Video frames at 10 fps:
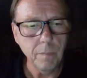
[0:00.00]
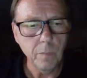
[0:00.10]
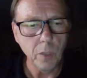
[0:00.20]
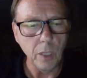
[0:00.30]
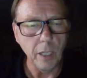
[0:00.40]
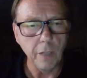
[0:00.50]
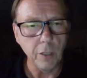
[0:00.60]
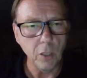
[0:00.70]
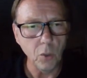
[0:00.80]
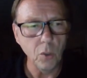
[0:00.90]
that
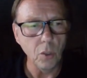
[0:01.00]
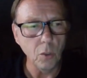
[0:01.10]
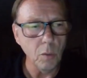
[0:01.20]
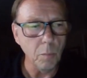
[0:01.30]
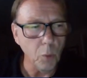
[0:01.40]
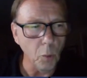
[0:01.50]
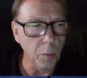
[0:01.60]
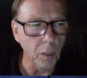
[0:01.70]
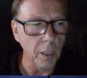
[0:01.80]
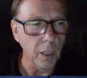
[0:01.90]
if I couldn't do it
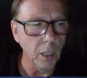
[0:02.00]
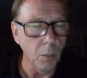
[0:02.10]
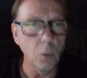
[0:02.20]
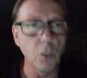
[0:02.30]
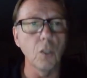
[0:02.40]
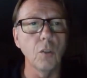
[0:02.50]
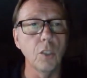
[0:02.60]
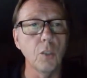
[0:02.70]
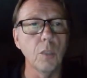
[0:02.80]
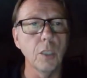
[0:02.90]
properly, I wasn't
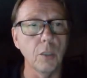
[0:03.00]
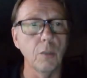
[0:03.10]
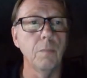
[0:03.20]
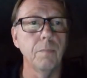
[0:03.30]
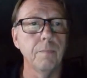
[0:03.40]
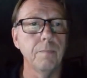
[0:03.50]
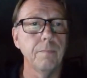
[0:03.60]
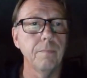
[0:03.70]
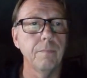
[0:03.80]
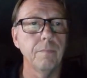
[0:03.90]
going to do it at all.
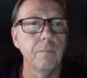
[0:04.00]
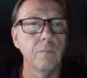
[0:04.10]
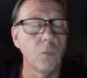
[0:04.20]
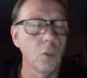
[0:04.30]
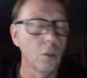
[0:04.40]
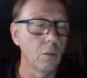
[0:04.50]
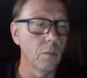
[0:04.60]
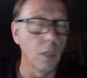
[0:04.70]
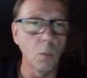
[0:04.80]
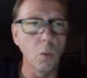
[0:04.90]

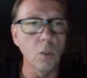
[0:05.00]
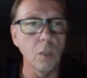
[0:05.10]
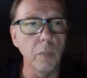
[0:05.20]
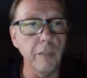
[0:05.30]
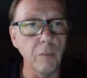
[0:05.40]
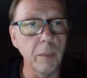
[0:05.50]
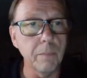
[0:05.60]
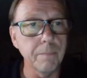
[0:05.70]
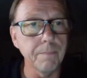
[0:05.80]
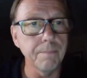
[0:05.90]
So I walked away from
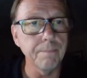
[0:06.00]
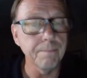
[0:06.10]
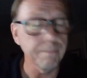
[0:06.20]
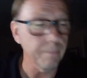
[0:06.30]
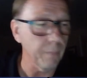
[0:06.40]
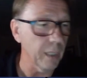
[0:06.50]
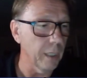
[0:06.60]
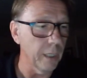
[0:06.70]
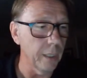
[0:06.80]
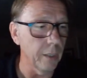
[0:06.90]
it.
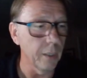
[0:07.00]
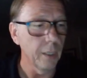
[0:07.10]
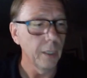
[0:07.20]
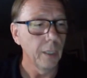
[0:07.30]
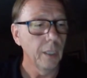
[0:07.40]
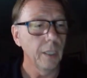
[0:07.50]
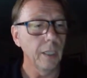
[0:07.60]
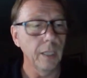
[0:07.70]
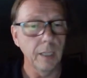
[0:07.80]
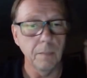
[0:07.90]
And
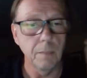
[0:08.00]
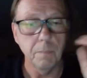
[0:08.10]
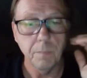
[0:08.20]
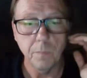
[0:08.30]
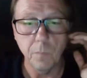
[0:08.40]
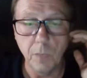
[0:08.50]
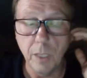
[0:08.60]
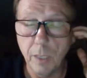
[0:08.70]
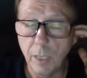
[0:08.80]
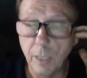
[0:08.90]

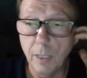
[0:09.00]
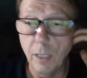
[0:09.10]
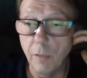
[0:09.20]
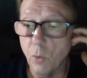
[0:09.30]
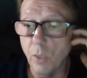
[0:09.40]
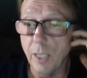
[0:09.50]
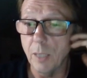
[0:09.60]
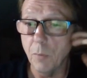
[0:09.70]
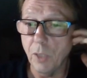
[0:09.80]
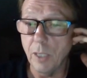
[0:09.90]
did a few
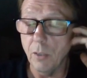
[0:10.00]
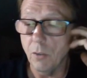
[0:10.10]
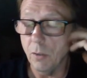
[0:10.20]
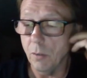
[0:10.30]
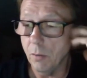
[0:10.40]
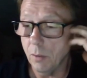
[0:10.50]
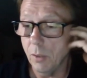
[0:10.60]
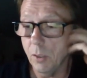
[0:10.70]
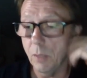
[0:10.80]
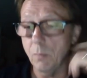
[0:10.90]
random things.
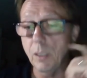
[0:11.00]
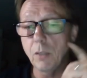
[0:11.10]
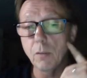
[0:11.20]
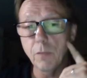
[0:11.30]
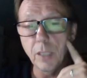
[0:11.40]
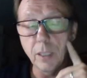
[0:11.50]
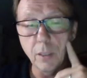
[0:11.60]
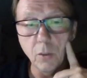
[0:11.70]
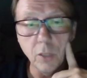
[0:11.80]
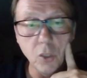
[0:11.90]
As I said, went on very
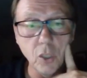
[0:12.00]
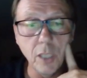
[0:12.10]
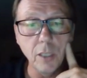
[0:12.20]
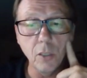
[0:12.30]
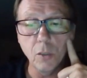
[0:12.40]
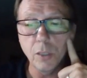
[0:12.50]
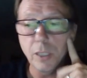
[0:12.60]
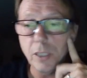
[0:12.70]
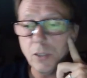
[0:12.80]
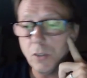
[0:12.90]
long extended
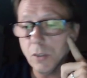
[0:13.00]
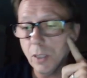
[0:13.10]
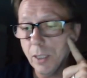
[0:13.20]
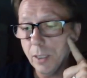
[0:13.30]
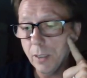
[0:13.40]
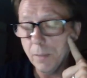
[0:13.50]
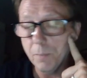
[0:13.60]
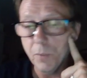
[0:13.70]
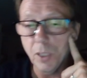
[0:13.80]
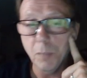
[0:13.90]
holidays,
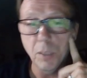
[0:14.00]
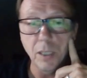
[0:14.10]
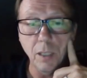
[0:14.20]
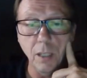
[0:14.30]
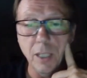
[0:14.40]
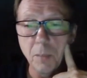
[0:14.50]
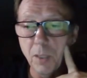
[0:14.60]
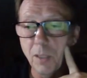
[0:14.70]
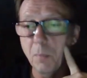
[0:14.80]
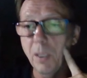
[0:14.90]
did a bit of
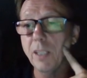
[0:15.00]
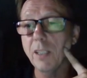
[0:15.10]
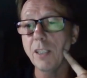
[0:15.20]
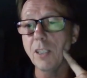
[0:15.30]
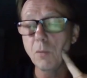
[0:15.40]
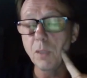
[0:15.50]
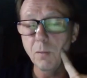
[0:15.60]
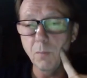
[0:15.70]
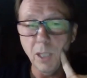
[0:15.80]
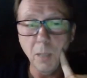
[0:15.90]
climbing, a bit of
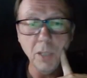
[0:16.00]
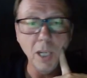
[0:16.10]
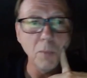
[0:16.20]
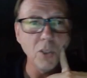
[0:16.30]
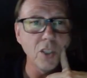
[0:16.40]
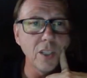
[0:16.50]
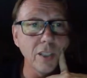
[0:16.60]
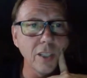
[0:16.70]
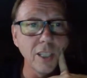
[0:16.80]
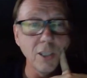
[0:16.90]
canoeing, went up the Amazon
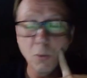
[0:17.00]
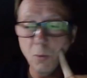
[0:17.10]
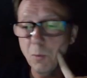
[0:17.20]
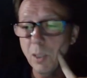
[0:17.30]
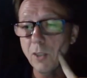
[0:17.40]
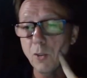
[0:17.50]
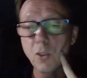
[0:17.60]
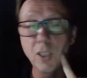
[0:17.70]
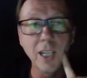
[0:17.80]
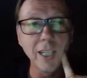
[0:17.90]
in a canoe, went
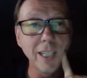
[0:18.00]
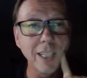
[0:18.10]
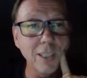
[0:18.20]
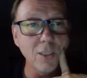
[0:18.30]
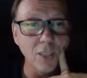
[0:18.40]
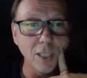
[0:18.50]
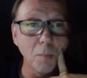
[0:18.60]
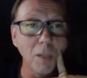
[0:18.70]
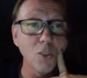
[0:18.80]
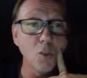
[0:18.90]
across the Andes,
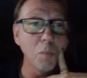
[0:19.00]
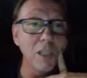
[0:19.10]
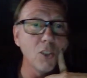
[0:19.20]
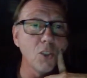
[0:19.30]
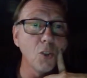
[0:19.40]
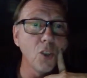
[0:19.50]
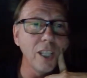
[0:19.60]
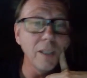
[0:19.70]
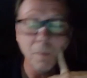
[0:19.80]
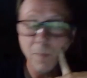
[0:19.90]
did the Machu Picchu
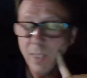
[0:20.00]
thing,